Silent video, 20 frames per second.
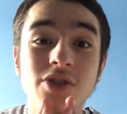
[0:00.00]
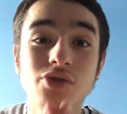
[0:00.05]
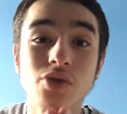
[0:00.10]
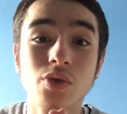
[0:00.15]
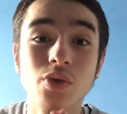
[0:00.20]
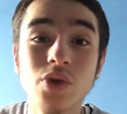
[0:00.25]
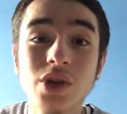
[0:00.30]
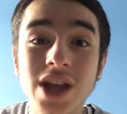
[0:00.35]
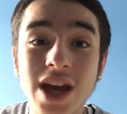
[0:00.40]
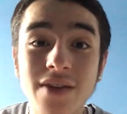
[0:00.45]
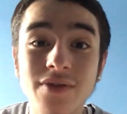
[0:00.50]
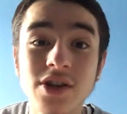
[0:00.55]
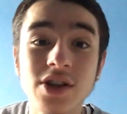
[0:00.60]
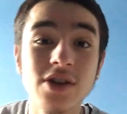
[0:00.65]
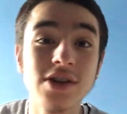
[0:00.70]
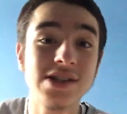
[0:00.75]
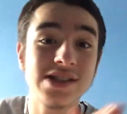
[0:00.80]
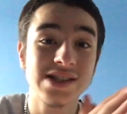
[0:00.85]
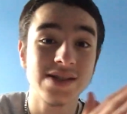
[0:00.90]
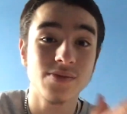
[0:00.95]
So all you have to
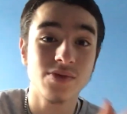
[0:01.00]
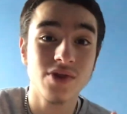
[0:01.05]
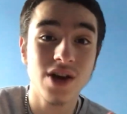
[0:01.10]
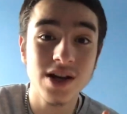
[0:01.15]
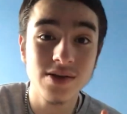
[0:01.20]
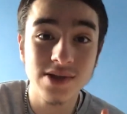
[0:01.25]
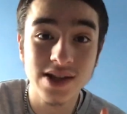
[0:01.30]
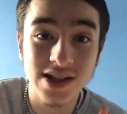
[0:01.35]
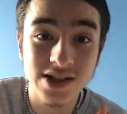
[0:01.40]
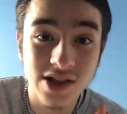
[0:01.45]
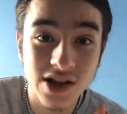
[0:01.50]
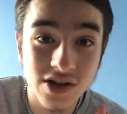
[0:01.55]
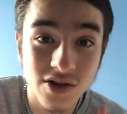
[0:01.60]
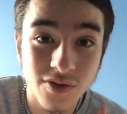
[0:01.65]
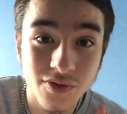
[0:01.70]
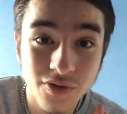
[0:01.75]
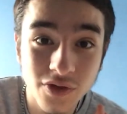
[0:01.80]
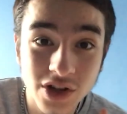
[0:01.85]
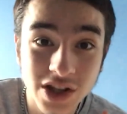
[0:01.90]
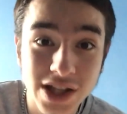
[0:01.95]
do is subscribe to our channel,
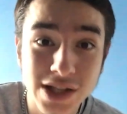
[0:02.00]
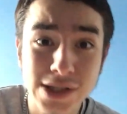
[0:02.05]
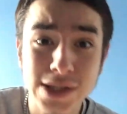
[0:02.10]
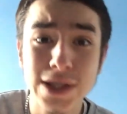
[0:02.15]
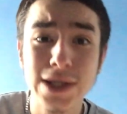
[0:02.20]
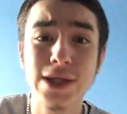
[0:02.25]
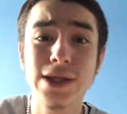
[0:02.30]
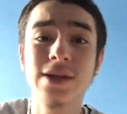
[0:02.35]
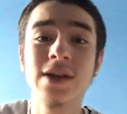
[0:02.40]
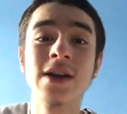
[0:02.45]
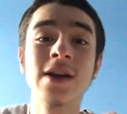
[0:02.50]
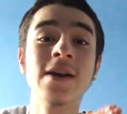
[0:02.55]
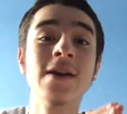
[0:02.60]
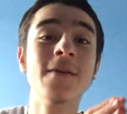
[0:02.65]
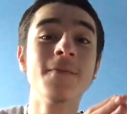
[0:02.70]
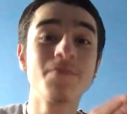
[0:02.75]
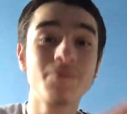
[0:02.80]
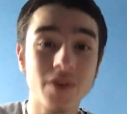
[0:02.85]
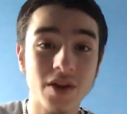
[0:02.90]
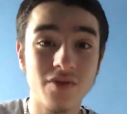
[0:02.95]
Foggy T
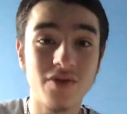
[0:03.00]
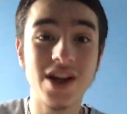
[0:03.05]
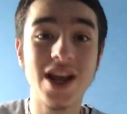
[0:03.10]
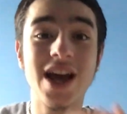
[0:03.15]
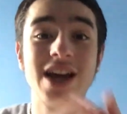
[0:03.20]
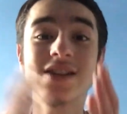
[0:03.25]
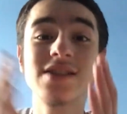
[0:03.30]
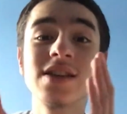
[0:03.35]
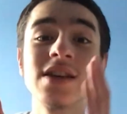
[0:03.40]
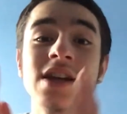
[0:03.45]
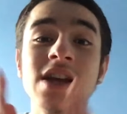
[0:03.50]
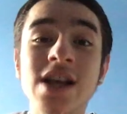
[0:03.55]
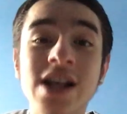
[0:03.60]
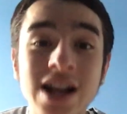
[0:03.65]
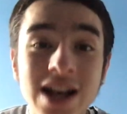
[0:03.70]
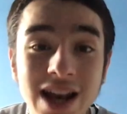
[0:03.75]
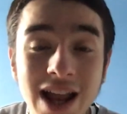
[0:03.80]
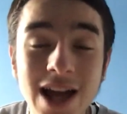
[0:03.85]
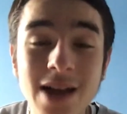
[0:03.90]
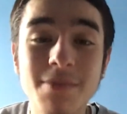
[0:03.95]
Reacts,
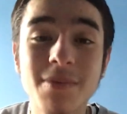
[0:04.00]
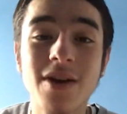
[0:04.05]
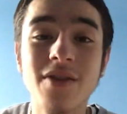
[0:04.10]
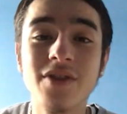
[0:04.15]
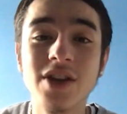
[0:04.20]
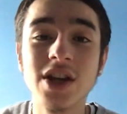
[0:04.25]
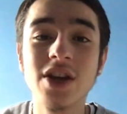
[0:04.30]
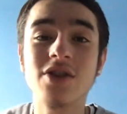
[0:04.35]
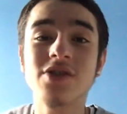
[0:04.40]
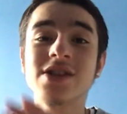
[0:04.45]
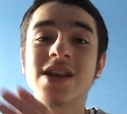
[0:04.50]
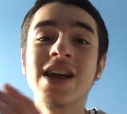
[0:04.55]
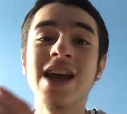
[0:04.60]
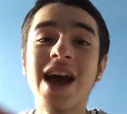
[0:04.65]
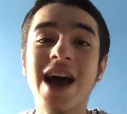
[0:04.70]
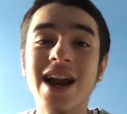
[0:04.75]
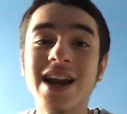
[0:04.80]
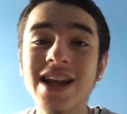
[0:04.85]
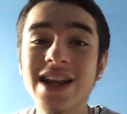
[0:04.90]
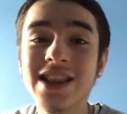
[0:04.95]
like my videos,
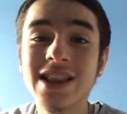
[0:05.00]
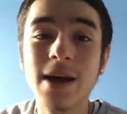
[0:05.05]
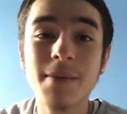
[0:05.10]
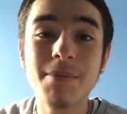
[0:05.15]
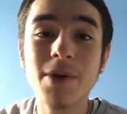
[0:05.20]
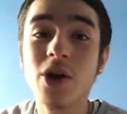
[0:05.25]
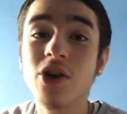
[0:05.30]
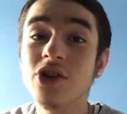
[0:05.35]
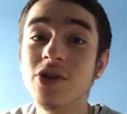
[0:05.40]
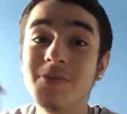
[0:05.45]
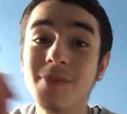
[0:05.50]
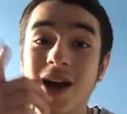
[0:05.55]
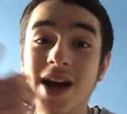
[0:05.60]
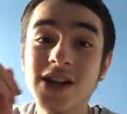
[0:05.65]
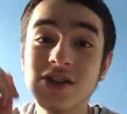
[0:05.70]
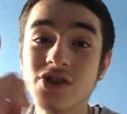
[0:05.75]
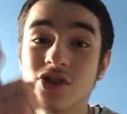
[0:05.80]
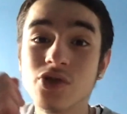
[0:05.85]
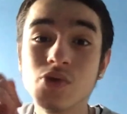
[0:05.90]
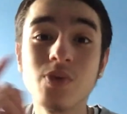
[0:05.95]
and hit that bell, and you
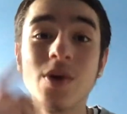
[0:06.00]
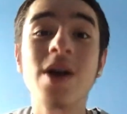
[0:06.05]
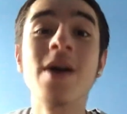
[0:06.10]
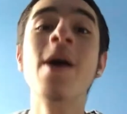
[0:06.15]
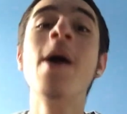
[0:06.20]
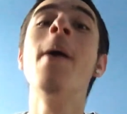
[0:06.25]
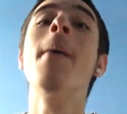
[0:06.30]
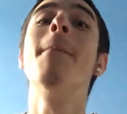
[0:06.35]
might just win.